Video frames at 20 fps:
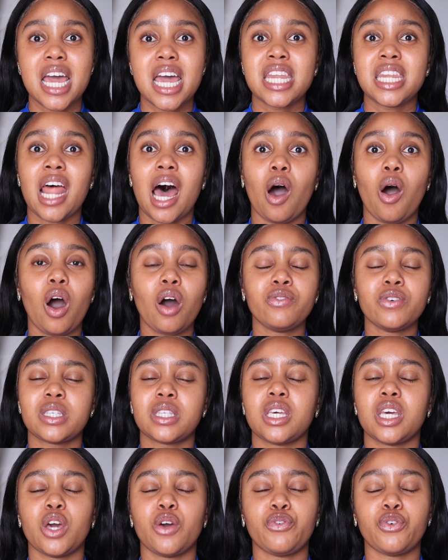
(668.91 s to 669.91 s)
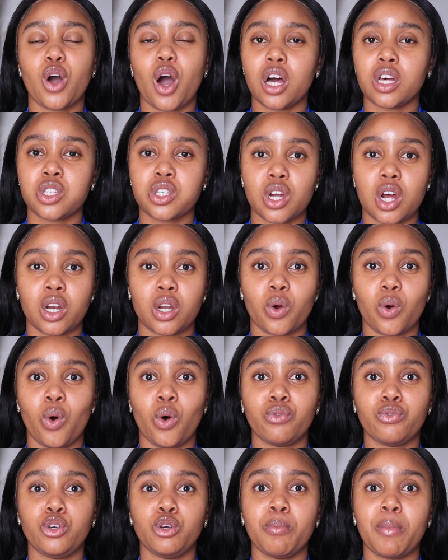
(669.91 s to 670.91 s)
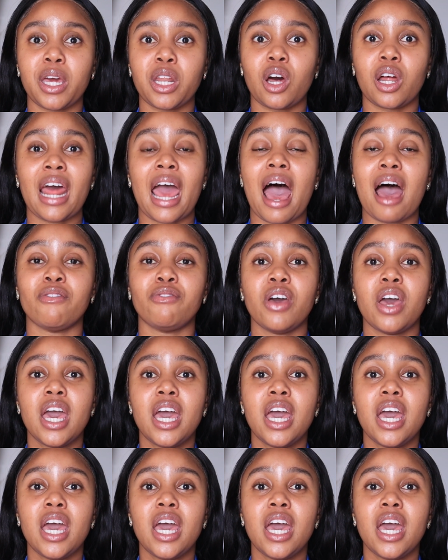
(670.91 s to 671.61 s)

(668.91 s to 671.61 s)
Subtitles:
Now, obviously, if you are starting off, you may not have